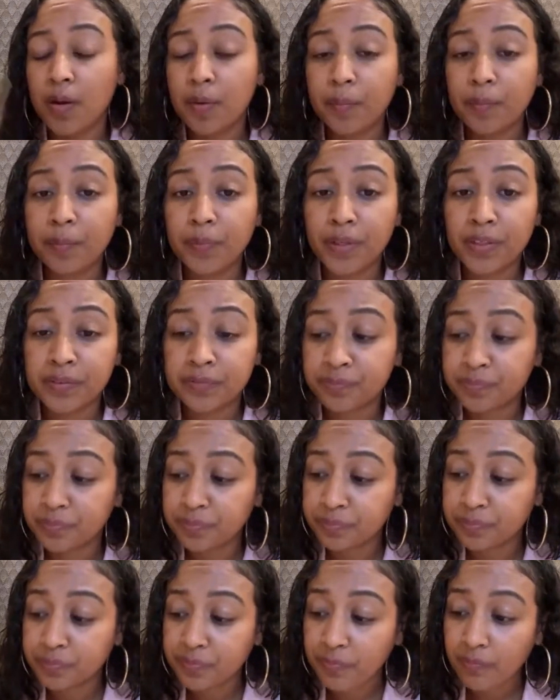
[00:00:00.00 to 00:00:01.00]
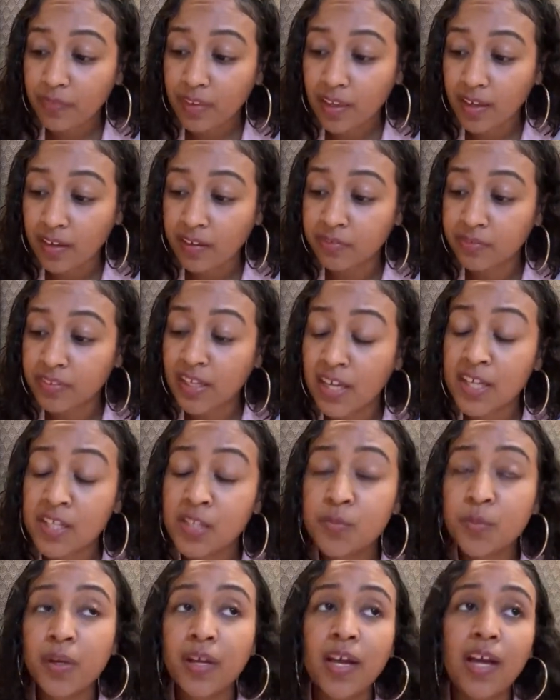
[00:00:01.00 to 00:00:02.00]
But yeah, that's
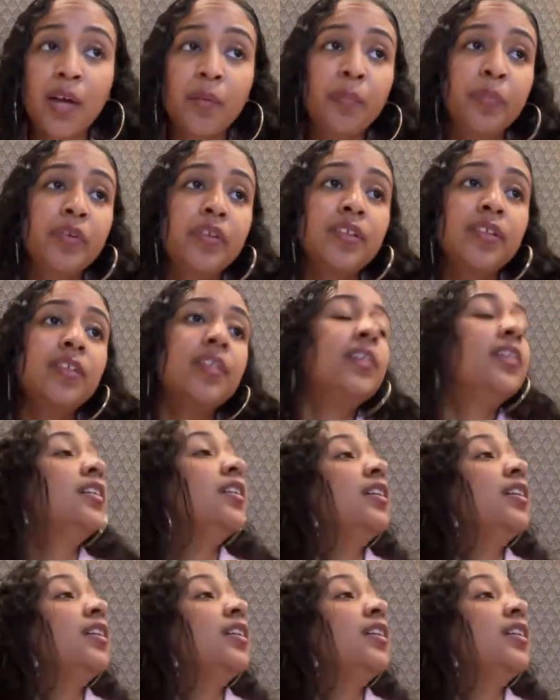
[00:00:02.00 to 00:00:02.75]
what happened.